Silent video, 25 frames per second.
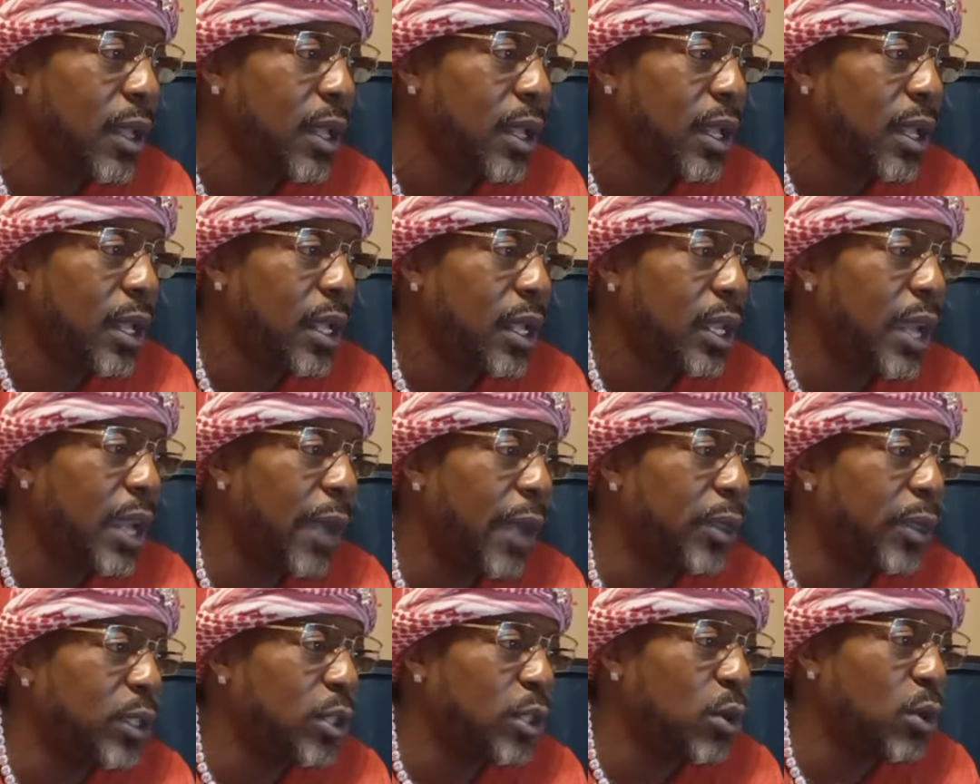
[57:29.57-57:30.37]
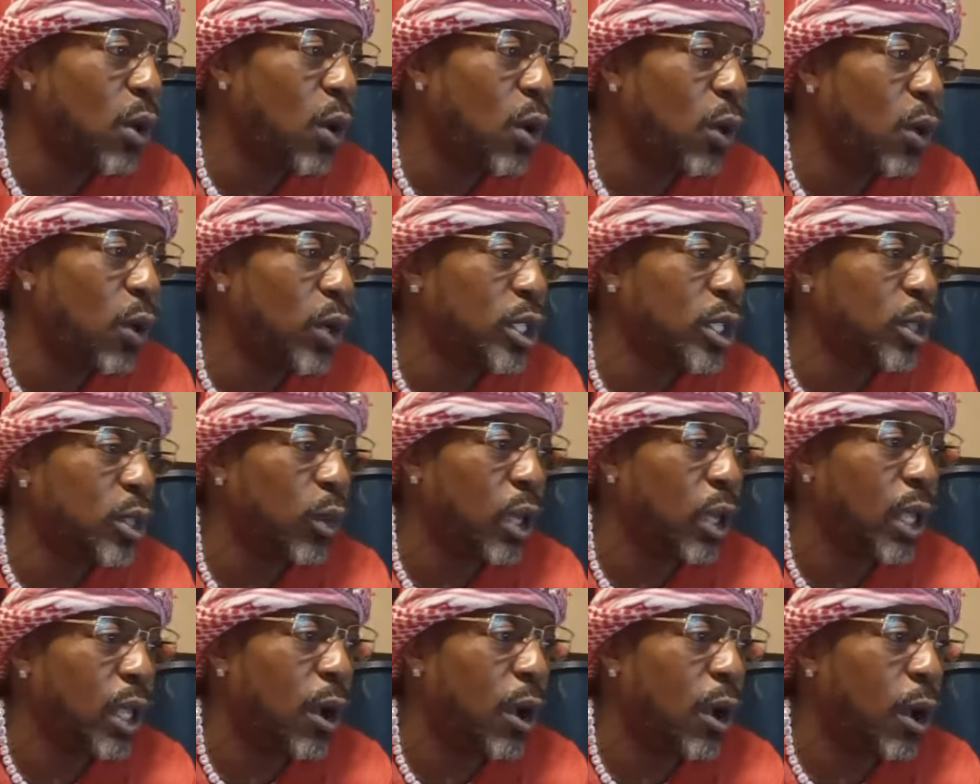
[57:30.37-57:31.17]
Now the two horns were
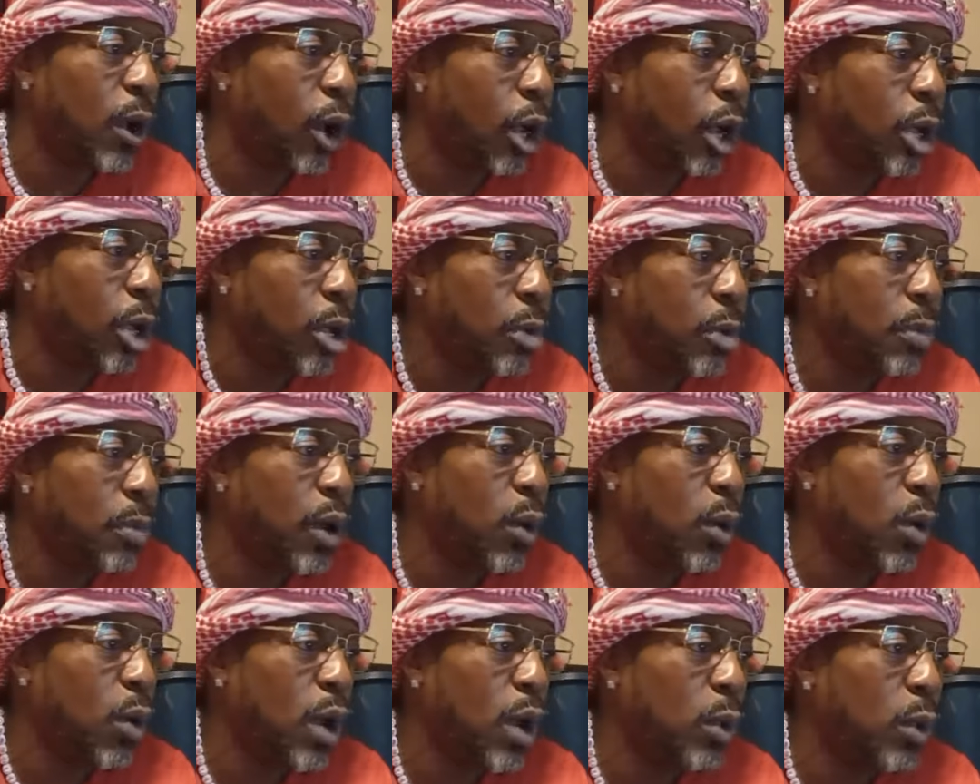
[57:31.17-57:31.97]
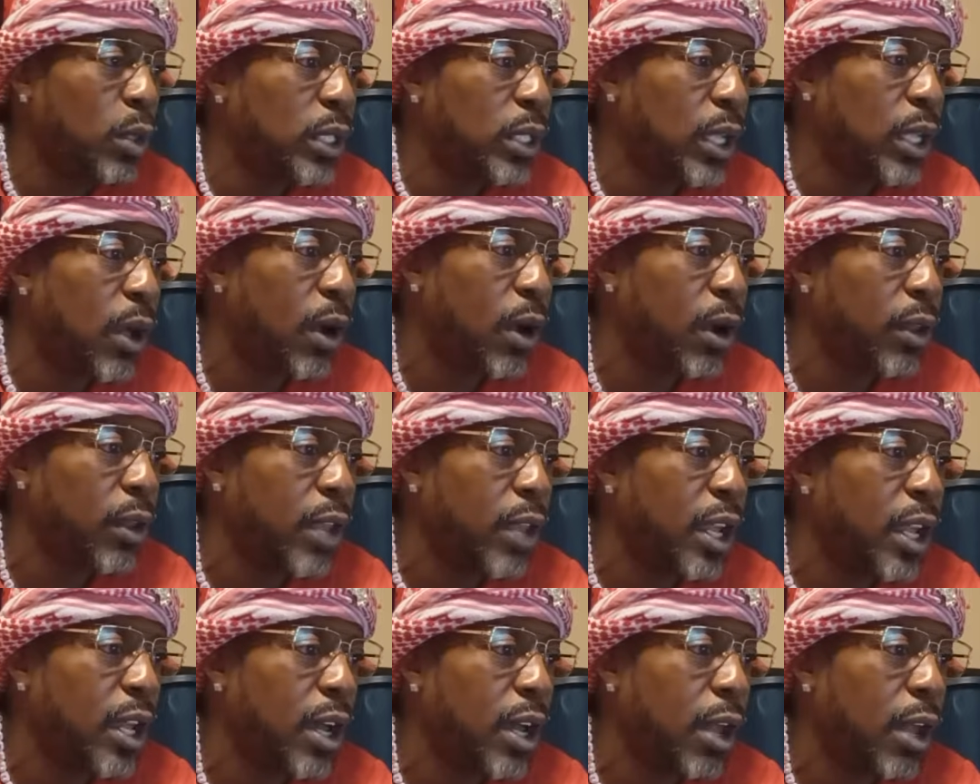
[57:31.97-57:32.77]
long, but one was longer than
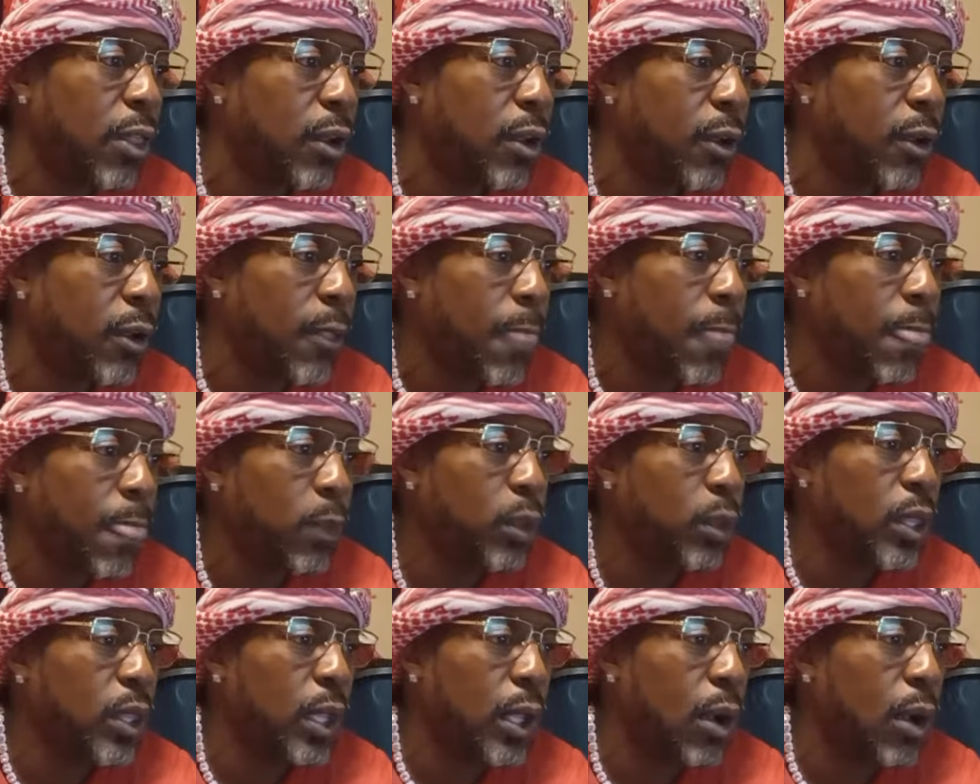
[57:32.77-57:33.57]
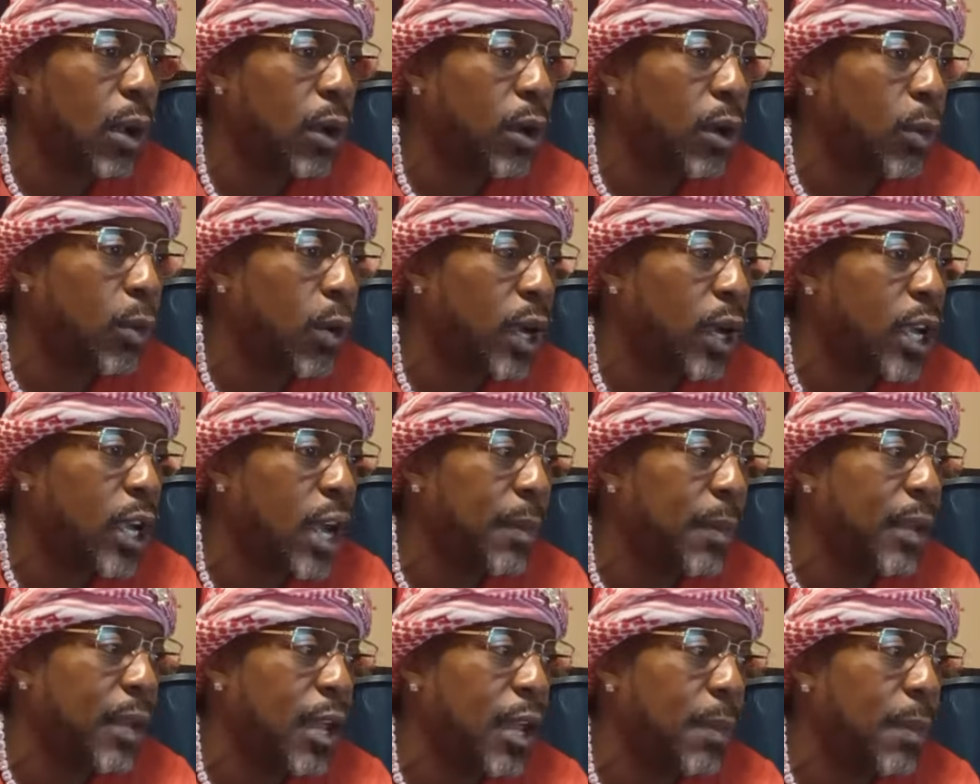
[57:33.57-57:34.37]
the other, with the longer one
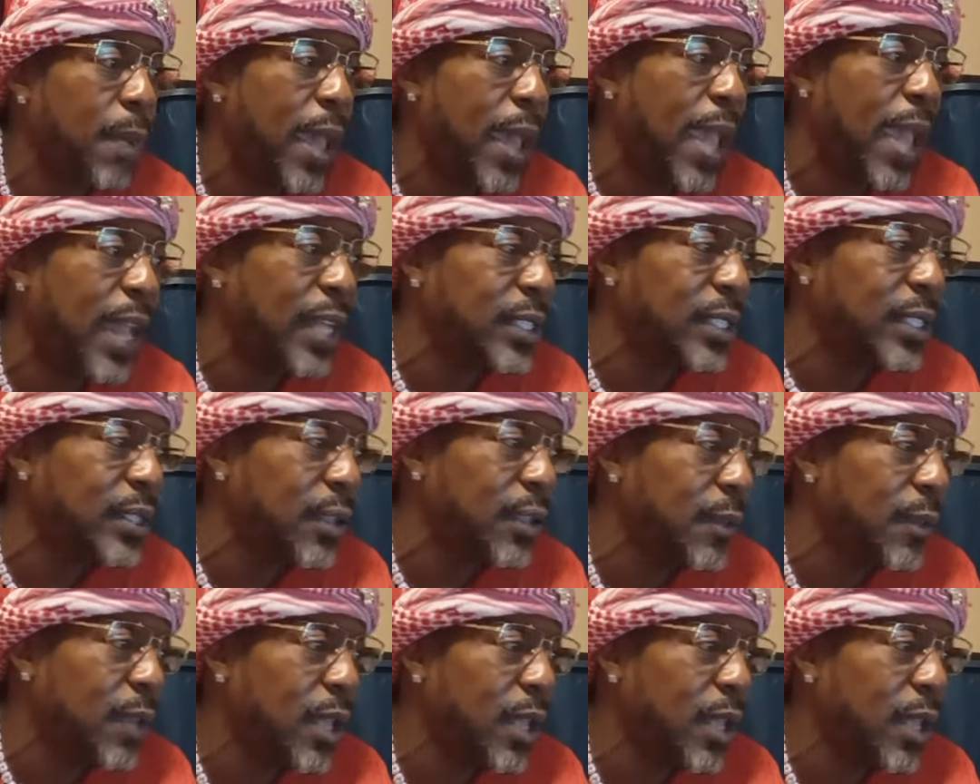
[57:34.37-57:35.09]
coming up past.